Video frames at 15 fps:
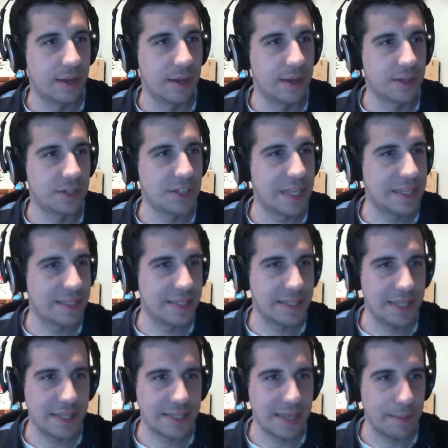So
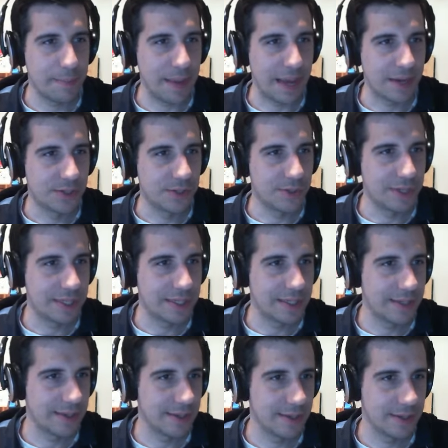let's get back to it.
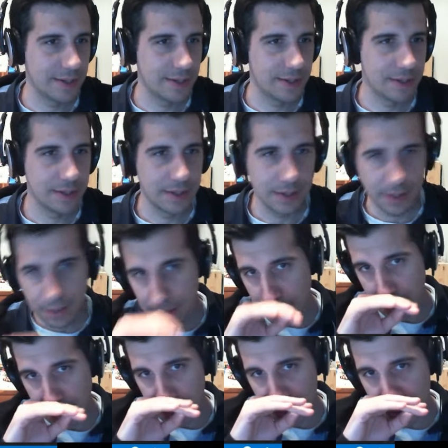
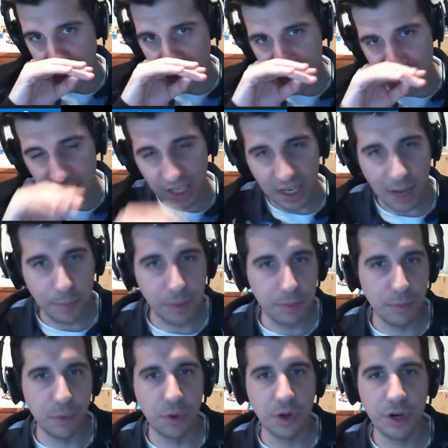So there's still a couple
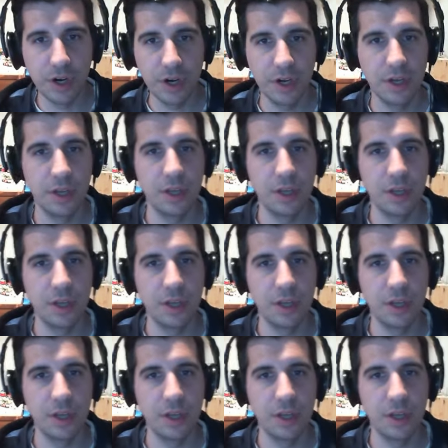more